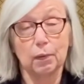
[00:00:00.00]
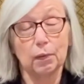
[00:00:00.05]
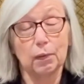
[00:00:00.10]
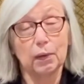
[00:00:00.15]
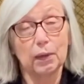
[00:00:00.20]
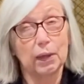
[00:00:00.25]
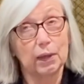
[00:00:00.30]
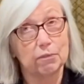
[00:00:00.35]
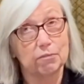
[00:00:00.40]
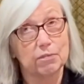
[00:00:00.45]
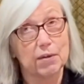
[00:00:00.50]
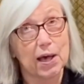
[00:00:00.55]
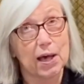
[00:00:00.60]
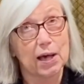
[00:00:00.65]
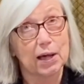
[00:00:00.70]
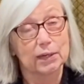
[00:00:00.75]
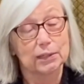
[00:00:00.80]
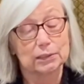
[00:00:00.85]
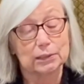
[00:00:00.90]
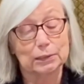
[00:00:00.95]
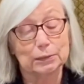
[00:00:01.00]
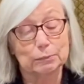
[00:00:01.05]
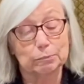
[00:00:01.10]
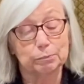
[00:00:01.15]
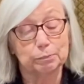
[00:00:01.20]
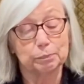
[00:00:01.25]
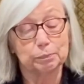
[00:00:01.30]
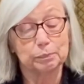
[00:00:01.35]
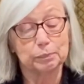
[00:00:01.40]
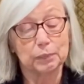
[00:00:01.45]
In fact,
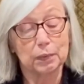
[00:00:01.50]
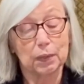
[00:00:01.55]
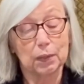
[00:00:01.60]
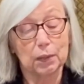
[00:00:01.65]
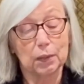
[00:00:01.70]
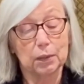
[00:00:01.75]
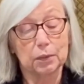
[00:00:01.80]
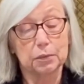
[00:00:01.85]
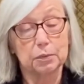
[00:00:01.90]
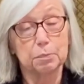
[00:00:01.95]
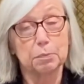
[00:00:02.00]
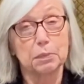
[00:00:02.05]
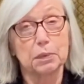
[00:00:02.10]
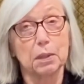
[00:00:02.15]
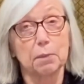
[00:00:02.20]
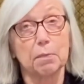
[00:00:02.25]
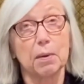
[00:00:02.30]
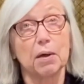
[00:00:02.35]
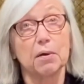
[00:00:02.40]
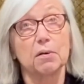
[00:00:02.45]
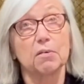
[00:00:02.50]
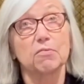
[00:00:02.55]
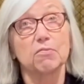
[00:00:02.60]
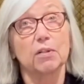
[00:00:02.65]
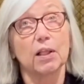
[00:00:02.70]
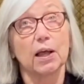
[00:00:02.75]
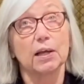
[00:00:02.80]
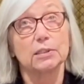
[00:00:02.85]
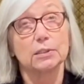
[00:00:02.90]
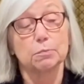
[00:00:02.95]
the
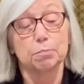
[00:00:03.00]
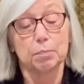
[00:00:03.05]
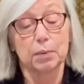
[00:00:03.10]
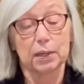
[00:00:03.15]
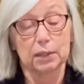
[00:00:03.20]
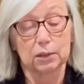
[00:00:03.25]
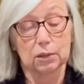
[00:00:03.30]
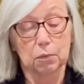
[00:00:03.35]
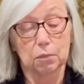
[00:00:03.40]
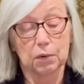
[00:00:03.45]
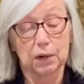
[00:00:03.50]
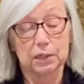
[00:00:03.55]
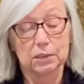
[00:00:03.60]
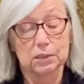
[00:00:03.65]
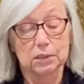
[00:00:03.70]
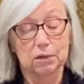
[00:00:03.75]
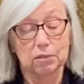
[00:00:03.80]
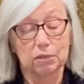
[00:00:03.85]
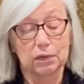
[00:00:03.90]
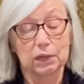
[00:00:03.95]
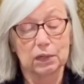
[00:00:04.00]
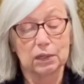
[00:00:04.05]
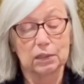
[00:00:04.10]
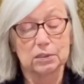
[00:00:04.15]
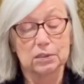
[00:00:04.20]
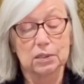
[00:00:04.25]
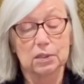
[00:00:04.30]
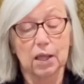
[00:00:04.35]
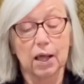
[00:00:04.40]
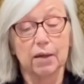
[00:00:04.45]
butterfly spent the rest of
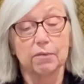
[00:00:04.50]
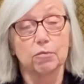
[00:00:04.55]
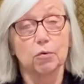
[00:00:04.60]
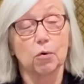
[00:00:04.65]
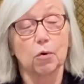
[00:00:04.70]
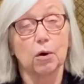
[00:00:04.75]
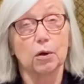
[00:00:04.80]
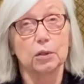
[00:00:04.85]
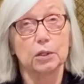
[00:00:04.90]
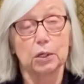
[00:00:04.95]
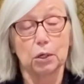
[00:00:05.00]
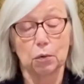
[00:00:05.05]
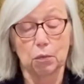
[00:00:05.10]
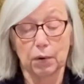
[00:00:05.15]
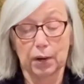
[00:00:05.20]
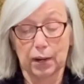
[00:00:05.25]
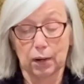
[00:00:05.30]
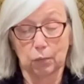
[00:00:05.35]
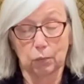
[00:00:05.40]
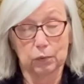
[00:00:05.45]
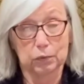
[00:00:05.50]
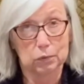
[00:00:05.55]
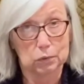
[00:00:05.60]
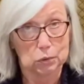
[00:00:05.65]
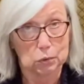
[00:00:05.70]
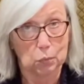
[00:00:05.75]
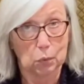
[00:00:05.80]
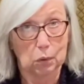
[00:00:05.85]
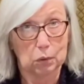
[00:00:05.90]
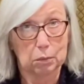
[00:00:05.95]
its life crawling around with a
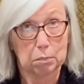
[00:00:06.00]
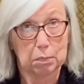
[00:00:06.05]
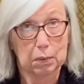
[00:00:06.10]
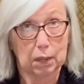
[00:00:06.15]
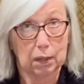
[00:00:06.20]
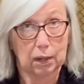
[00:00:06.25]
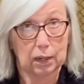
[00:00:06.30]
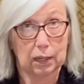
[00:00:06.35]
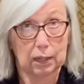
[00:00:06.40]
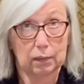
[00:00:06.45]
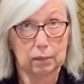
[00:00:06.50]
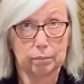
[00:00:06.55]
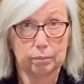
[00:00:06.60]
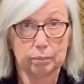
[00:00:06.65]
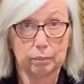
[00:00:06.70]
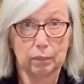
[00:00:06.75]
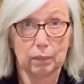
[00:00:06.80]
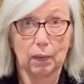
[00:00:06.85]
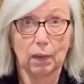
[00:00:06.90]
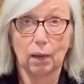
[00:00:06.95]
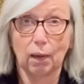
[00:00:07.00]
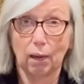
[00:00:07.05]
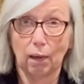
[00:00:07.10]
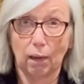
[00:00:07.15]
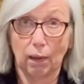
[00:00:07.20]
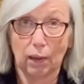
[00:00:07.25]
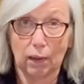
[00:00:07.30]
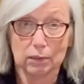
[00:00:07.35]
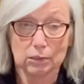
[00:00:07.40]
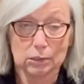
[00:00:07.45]
swollen body
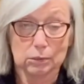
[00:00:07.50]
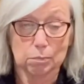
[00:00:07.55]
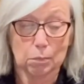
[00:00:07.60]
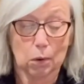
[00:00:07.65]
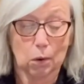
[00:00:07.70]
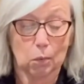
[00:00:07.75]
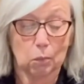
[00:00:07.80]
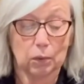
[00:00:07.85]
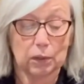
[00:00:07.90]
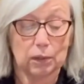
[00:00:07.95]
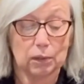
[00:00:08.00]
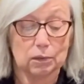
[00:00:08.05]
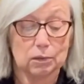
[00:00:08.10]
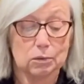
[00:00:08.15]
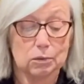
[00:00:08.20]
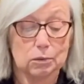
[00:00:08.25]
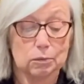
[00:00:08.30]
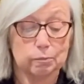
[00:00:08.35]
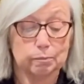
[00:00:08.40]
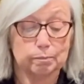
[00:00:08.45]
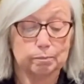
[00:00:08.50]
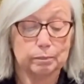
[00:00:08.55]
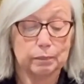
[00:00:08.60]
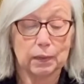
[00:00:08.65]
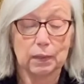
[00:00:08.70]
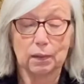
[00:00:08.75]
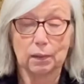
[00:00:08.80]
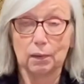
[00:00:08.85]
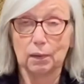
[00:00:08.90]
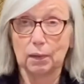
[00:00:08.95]
and small wings.
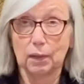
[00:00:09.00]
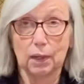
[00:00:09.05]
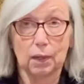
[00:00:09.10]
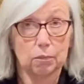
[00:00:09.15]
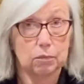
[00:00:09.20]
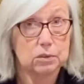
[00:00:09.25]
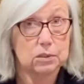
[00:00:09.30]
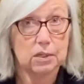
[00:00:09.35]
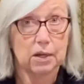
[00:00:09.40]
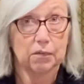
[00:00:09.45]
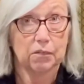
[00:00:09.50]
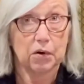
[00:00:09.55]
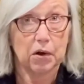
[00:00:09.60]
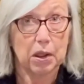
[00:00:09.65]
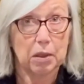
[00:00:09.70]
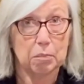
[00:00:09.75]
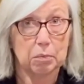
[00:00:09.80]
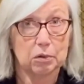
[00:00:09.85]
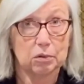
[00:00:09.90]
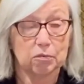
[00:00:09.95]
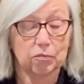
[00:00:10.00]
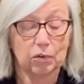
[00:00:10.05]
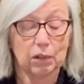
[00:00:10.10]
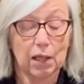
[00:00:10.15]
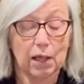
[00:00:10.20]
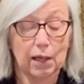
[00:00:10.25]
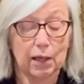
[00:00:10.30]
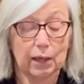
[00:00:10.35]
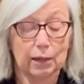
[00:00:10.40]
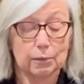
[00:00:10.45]
It was never able to
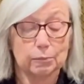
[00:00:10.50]
fly.